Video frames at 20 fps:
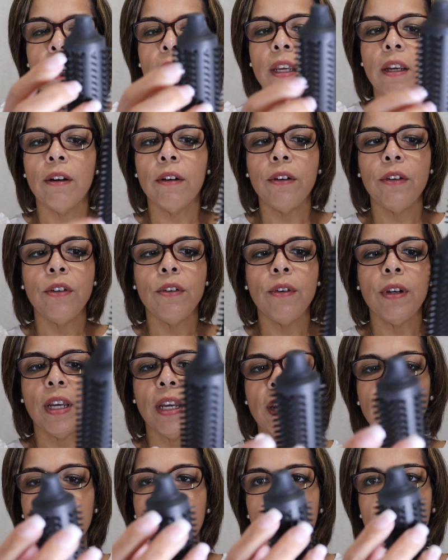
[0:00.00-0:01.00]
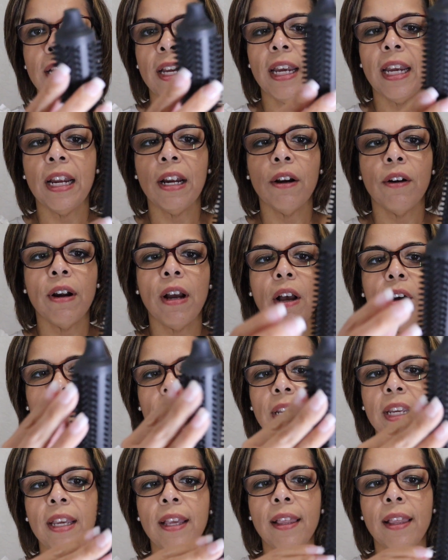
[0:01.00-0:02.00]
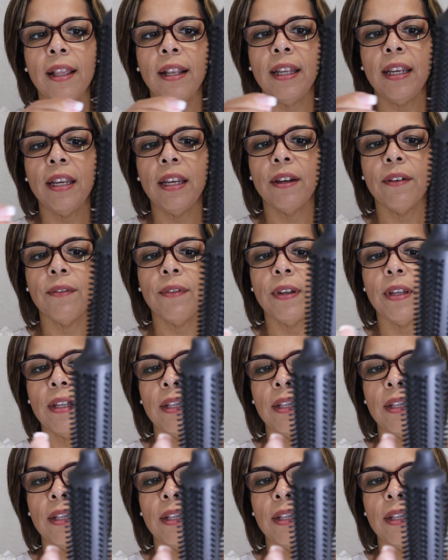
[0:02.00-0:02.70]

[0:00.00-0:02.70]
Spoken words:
Here you can get the hair out easily if